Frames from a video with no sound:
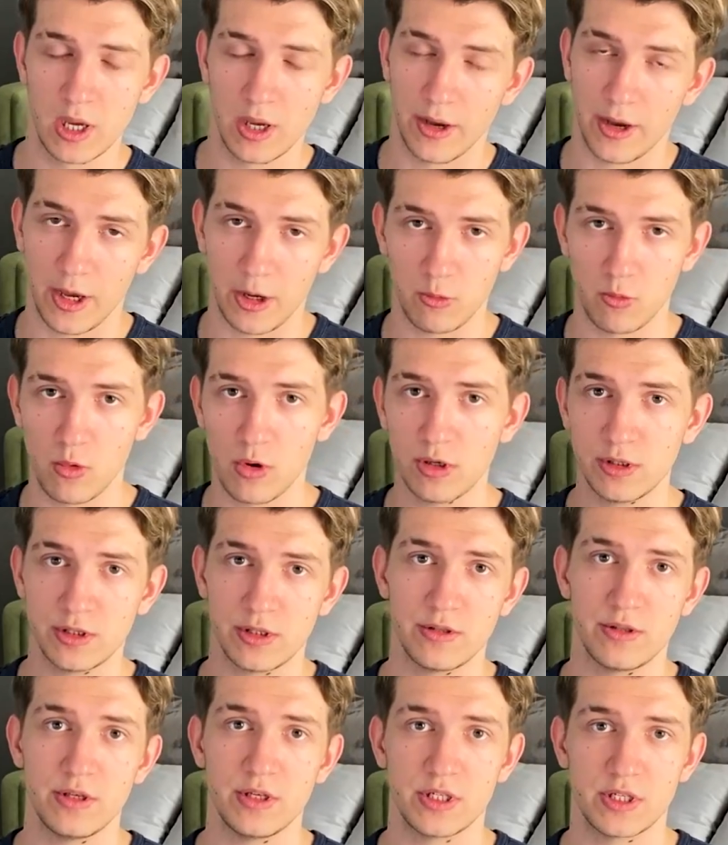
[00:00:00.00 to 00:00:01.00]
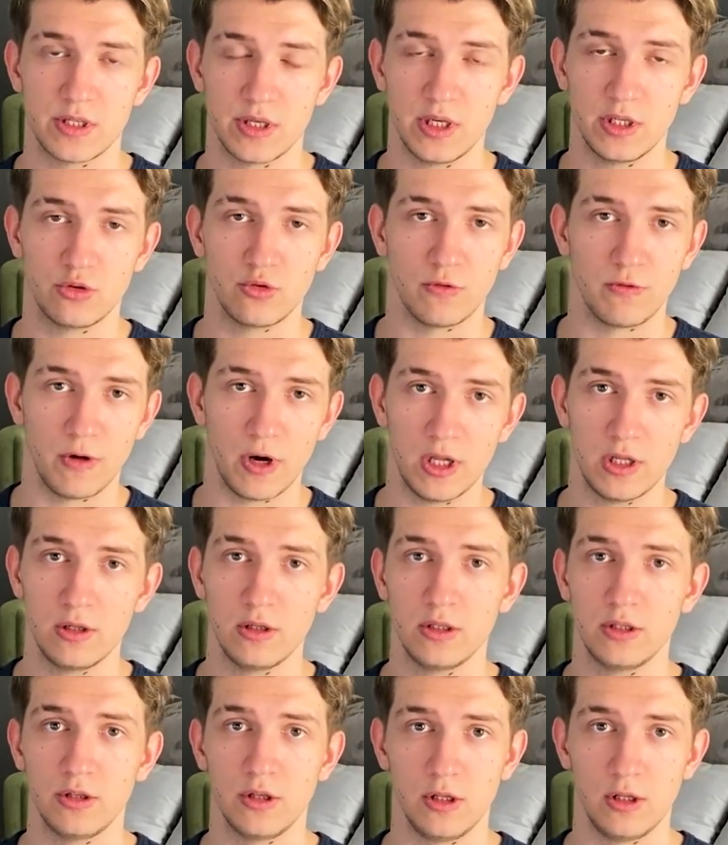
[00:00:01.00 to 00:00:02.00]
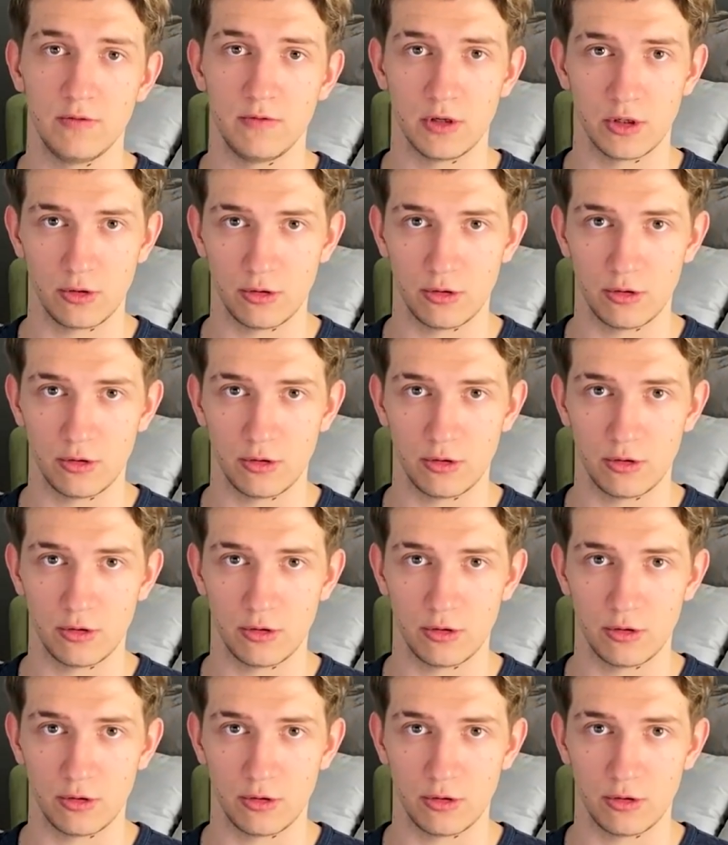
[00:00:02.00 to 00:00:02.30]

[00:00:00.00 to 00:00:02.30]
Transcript: I want this thing to finally deliver